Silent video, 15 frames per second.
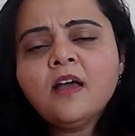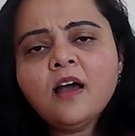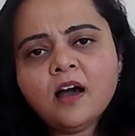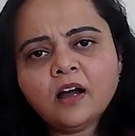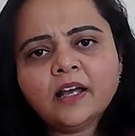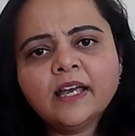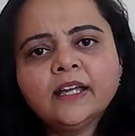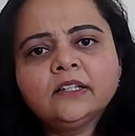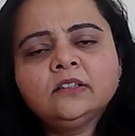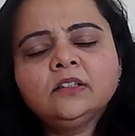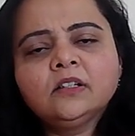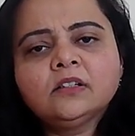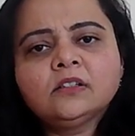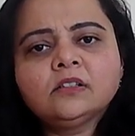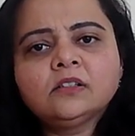again
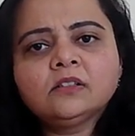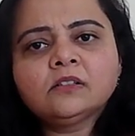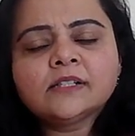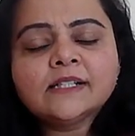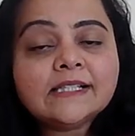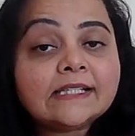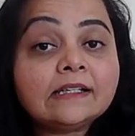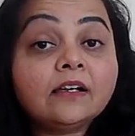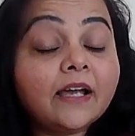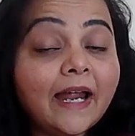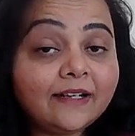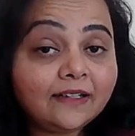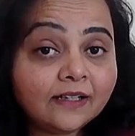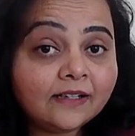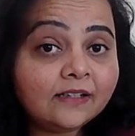the risk
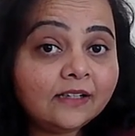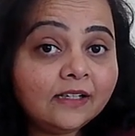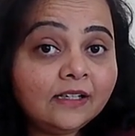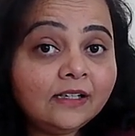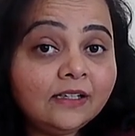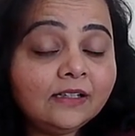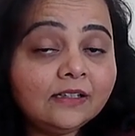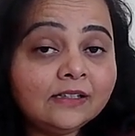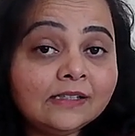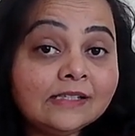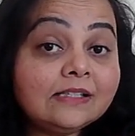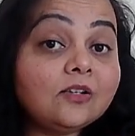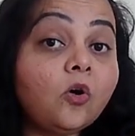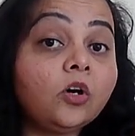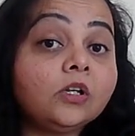category is
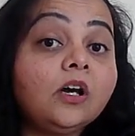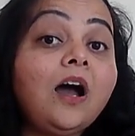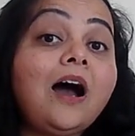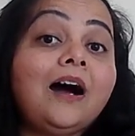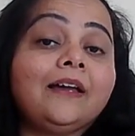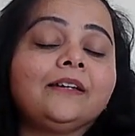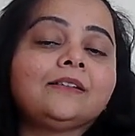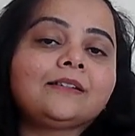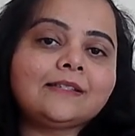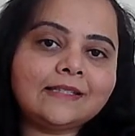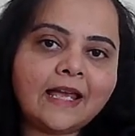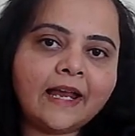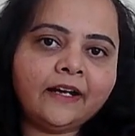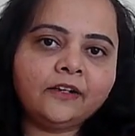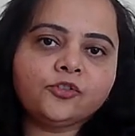on a higher side.